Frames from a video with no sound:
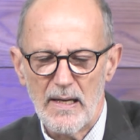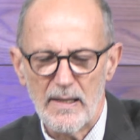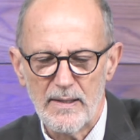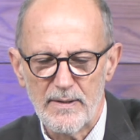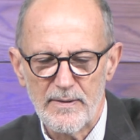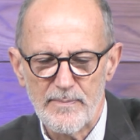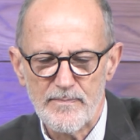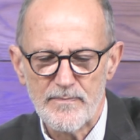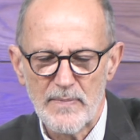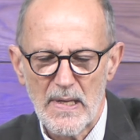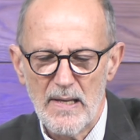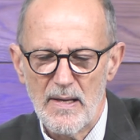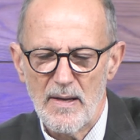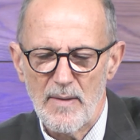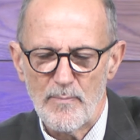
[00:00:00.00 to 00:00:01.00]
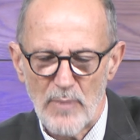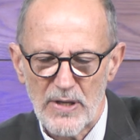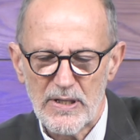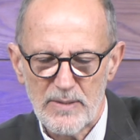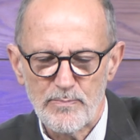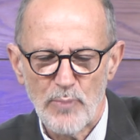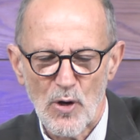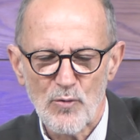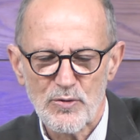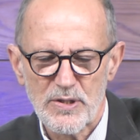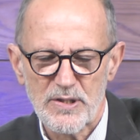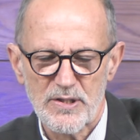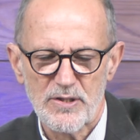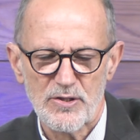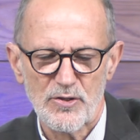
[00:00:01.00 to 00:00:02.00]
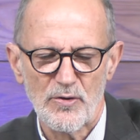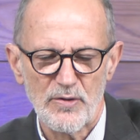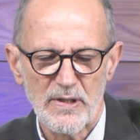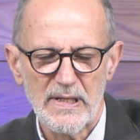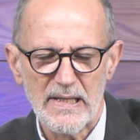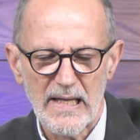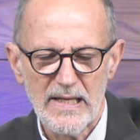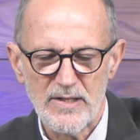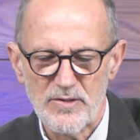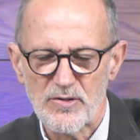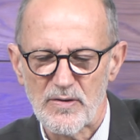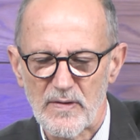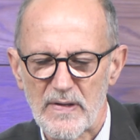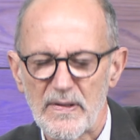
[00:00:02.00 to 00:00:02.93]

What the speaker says: but it poses a certain danger,